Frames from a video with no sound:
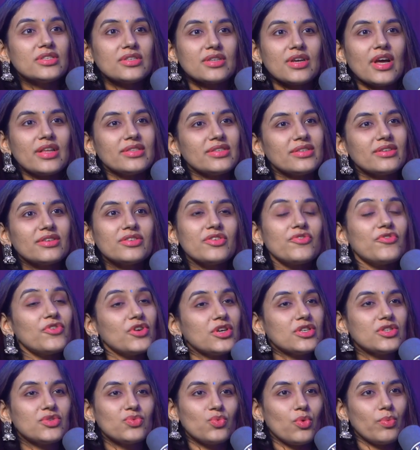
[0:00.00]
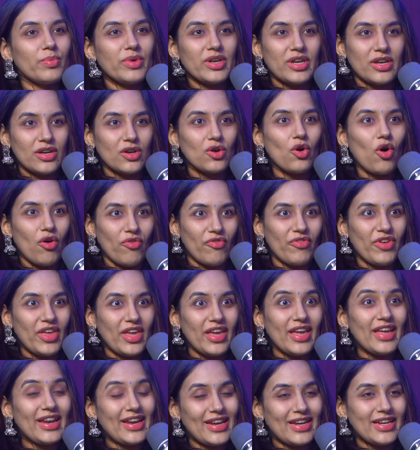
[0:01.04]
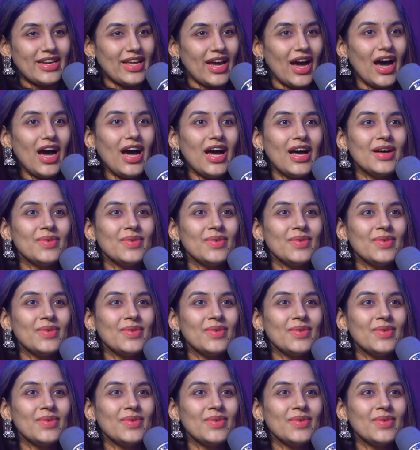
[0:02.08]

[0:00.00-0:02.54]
considered the first woman in coffee in India.